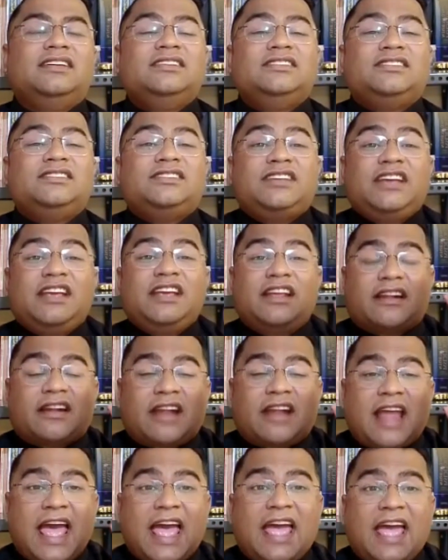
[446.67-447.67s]
She
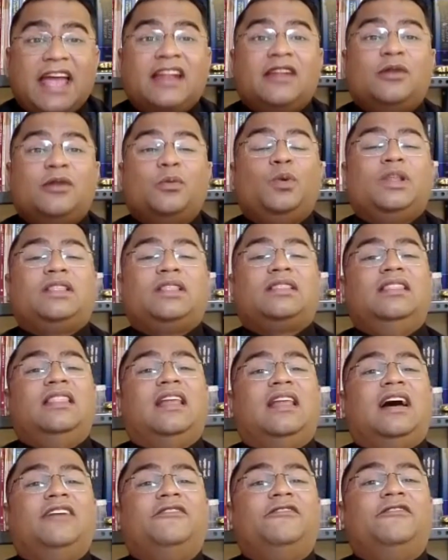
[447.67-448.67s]
ran with
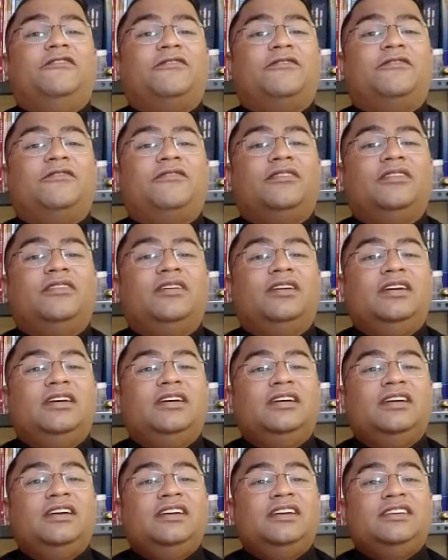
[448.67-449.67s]
love.
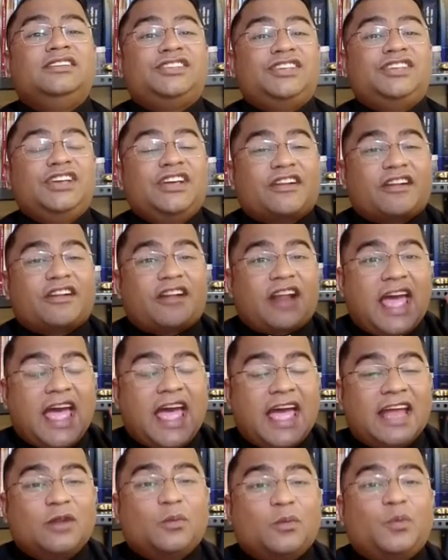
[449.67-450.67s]
She
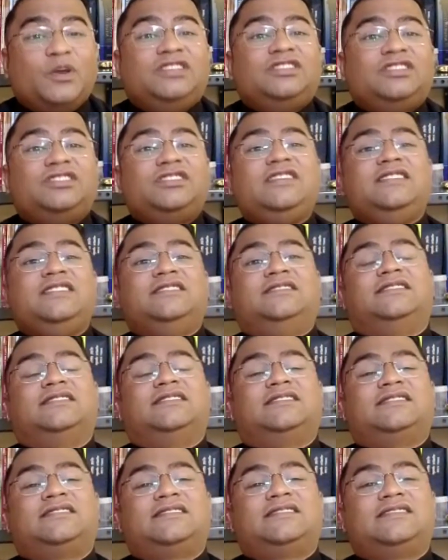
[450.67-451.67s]
ran with
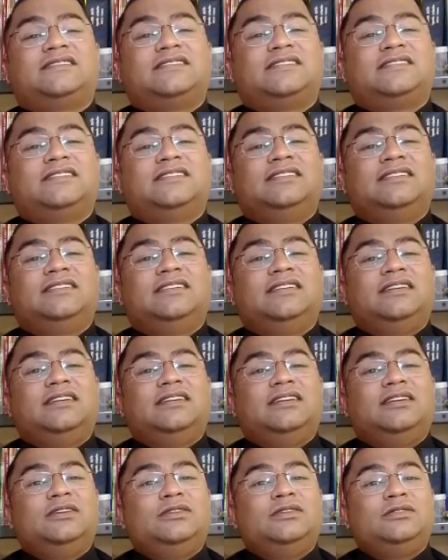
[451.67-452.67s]
Jesus
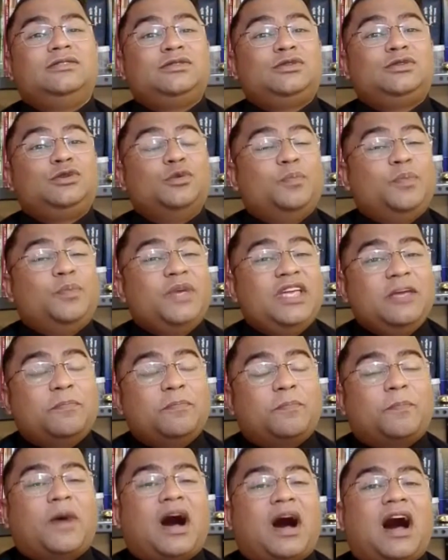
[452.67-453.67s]
to
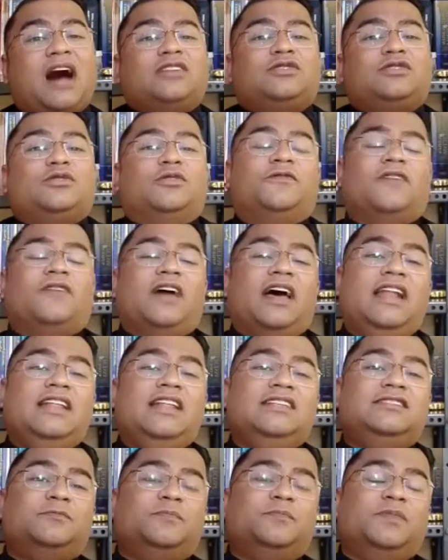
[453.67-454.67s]
be part of
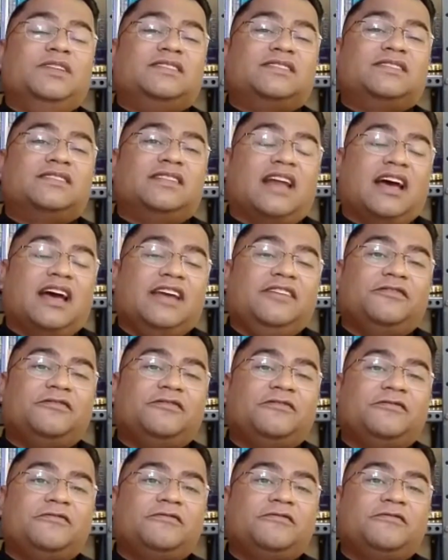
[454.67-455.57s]
Elizabeth's life.